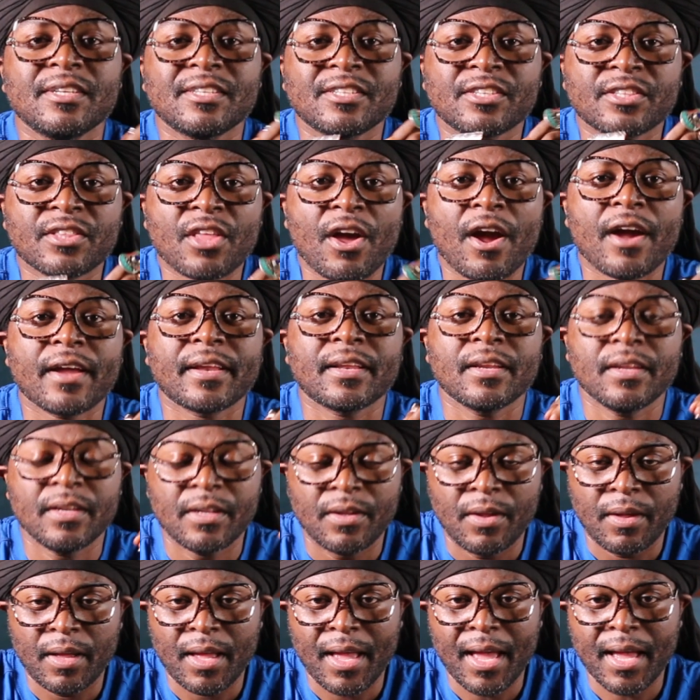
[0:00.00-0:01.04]
start
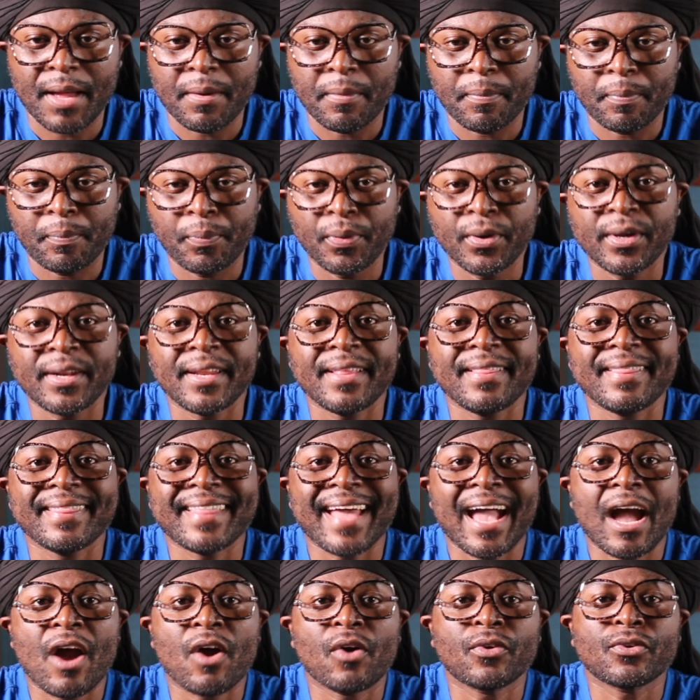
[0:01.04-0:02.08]
putting
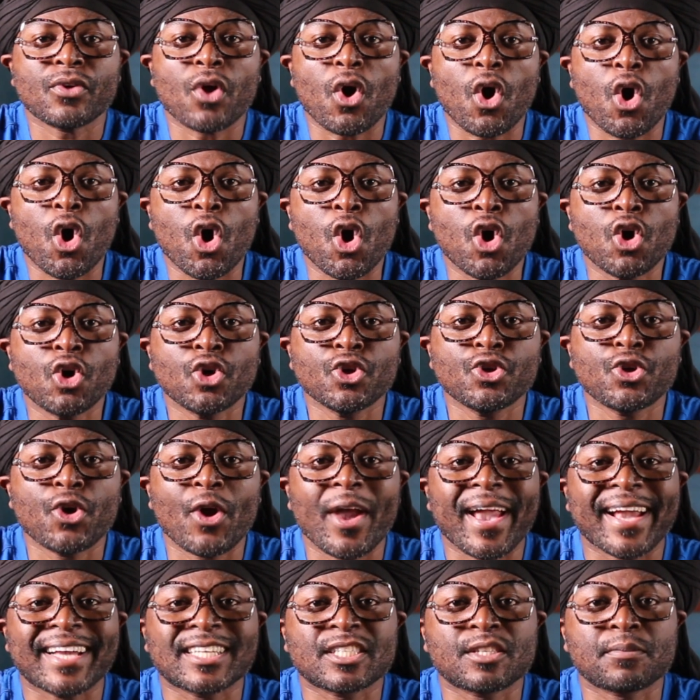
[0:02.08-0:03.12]
down all your
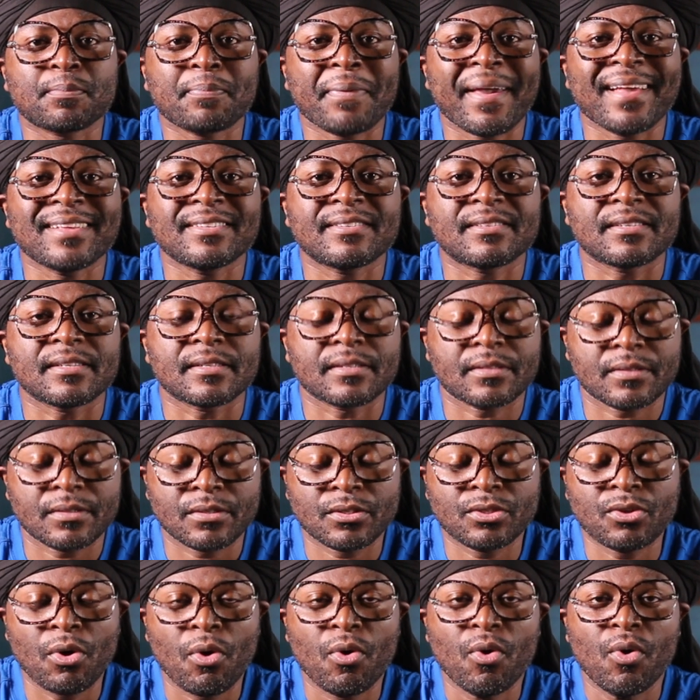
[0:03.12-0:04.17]
expenses.
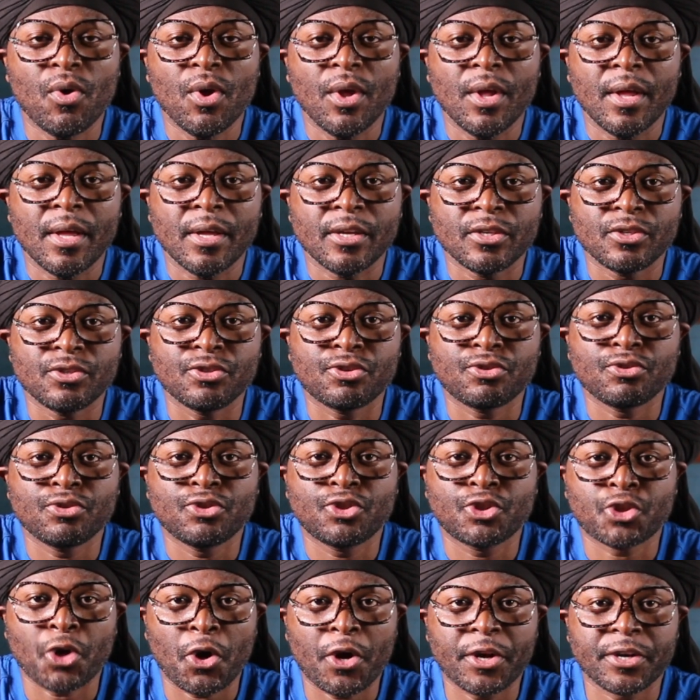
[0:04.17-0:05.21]
So you
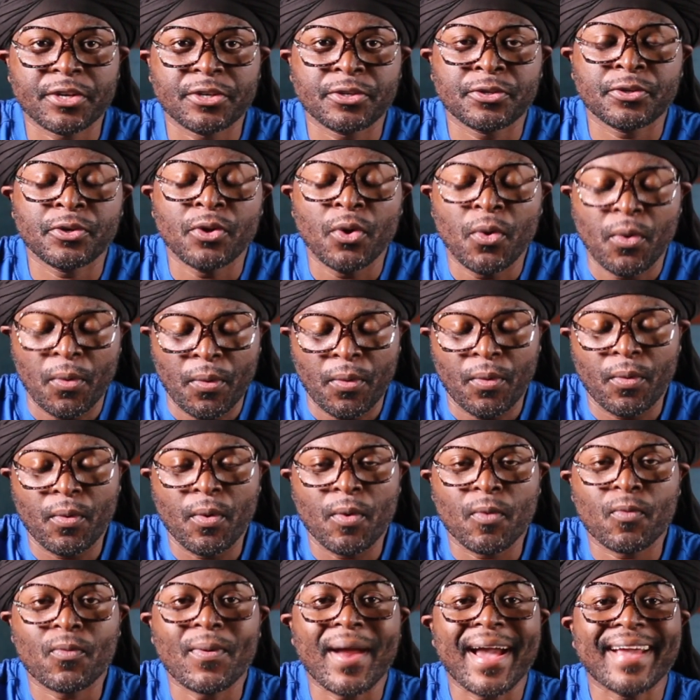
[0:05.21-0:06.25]
should journal
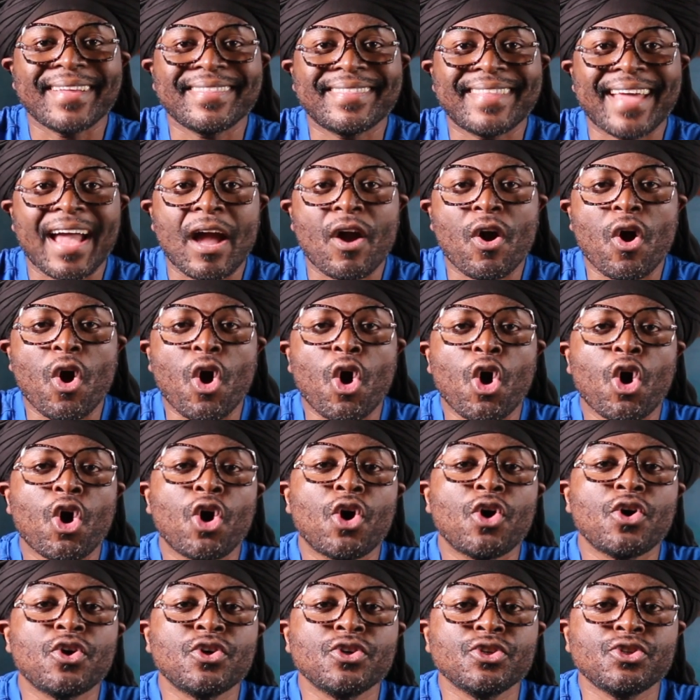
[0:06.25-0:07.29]
or write down
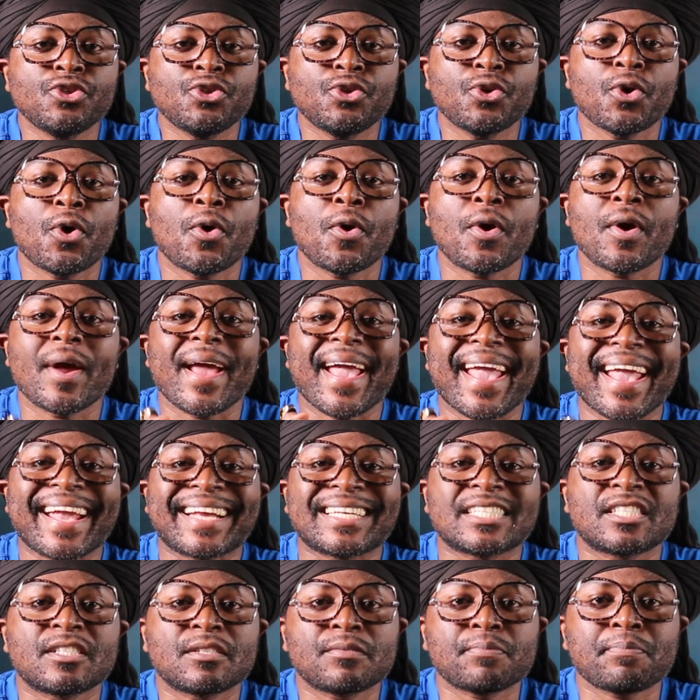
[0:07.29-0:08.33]
all your
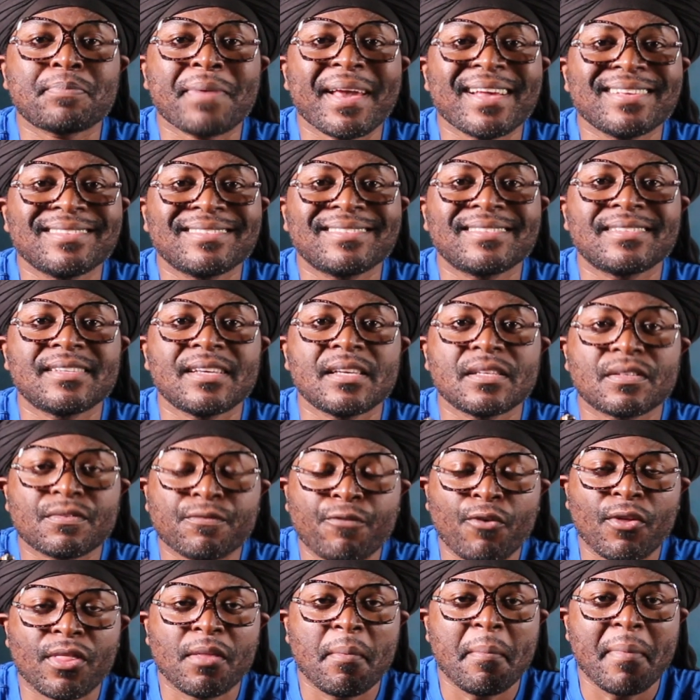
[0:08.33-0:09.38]
expenses
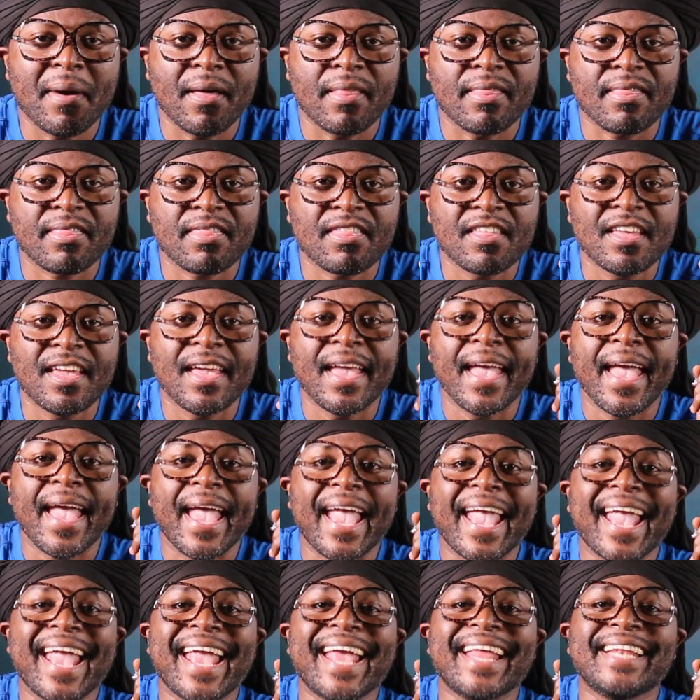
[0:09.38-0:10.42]
for the month
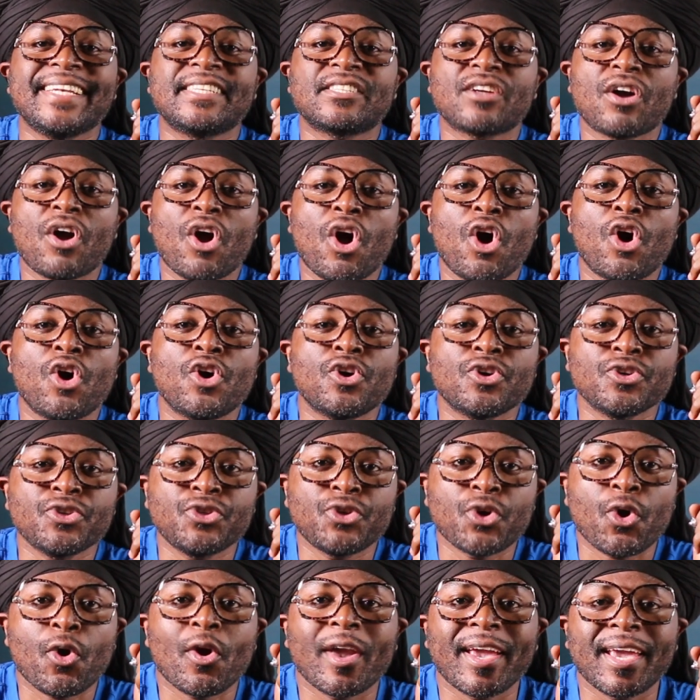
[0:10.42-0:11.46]
and all
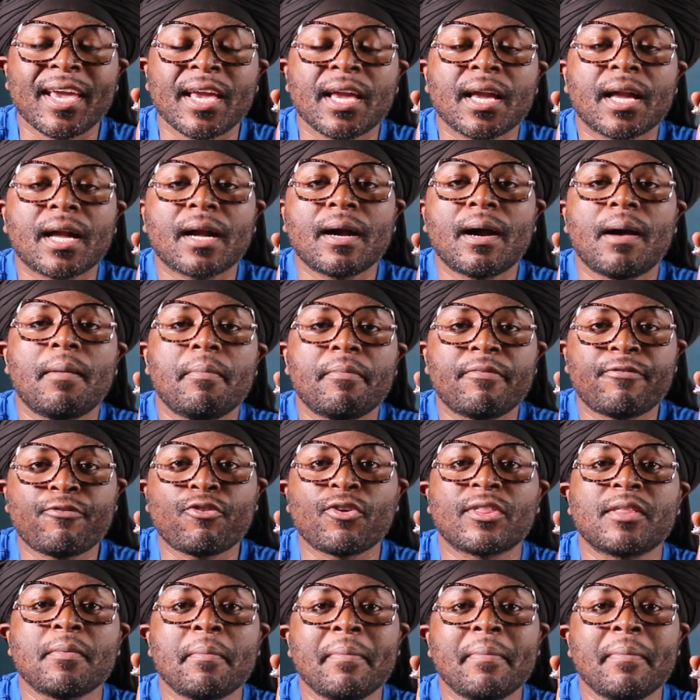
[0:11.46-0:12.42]
your income for the